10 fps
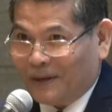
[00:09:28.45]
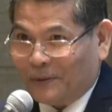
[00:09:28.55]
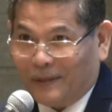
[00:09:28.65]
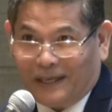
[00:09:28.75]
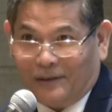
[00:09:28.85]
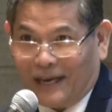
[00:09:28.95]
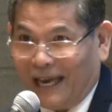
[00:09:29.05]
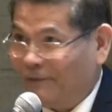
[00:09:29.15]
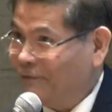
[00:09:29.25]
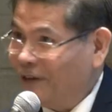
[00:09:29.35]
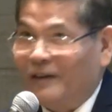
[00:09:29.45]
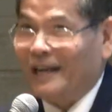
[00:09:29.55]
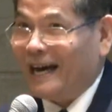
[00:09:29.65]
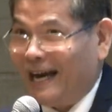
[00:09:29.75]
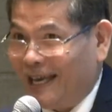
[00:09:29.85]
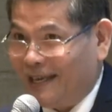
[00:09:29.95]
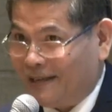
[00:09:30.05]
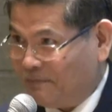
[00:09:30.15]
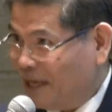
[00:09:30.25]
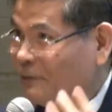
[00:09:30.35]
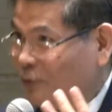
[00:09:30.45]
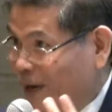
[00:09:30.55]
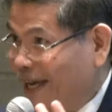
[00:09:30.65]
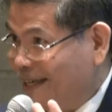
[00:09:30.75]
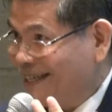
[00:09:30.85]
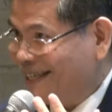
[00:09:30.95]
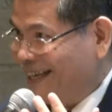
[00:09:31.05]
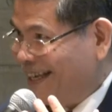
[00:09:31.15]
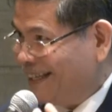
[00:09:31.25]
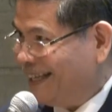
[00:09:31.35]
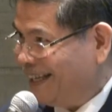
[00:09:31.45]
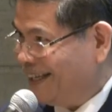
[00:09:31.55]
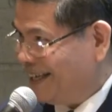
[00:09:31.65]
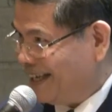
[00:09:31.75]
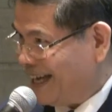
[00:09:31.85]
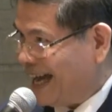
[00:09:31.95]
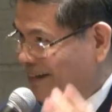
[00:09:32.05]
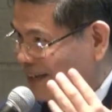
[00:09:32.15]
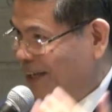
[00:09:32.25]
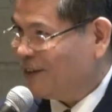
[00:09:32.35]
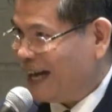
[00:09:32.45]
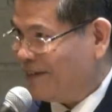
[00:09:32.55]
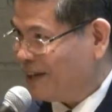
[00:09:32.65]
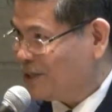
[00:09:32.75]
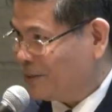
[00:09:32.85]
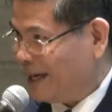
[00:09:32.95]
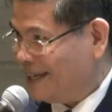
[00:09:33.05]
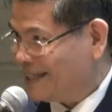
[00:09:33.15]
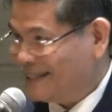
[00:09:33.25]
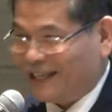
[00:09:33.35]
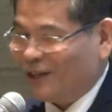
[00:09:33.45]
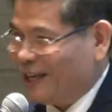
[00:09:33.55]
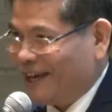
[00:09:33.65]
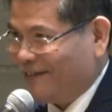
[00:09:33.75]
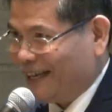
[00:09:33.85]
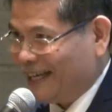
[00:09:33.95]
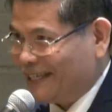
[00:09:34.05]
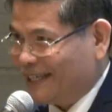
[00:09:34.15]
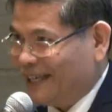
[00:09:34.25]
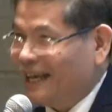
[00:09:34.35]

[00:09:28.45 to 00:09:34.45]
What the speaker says: We have very high minimum wages than the relative average rates. They don't have that.